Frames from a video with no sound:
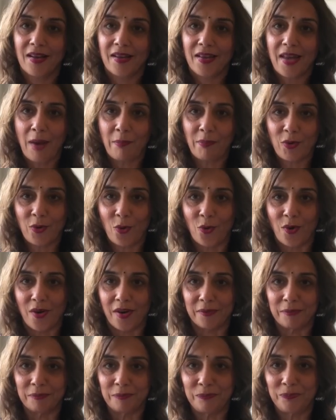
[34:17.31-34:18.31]

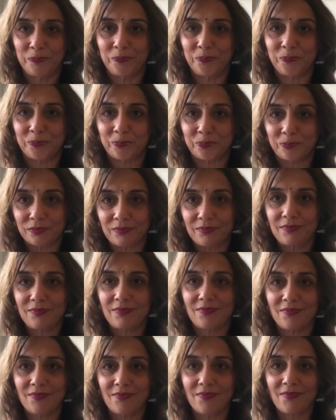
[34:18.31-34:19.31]
Capricorn,
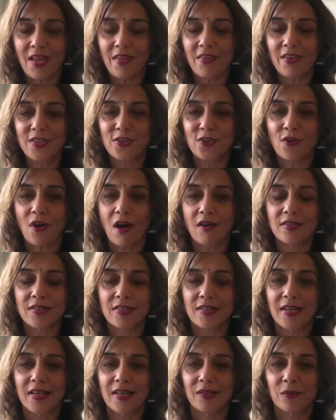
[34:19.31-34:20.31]
this
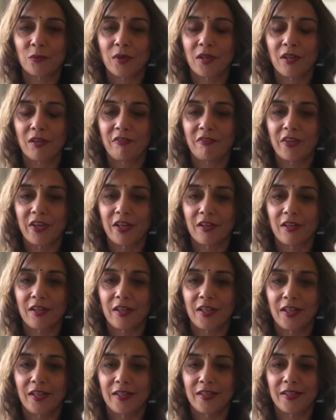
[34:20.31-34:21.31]
transit will
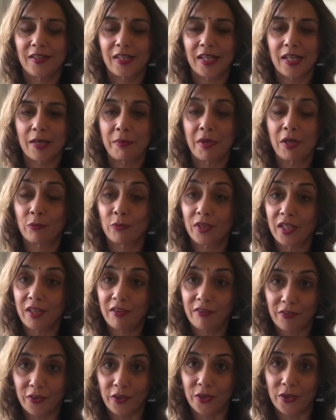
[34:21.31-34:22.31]
feel like a big
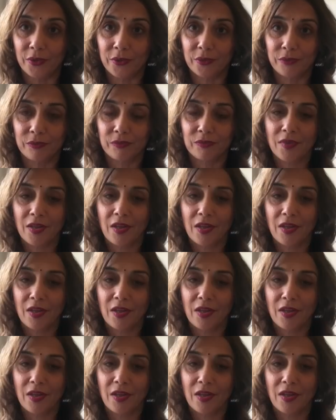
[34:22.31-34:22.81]
relief for you.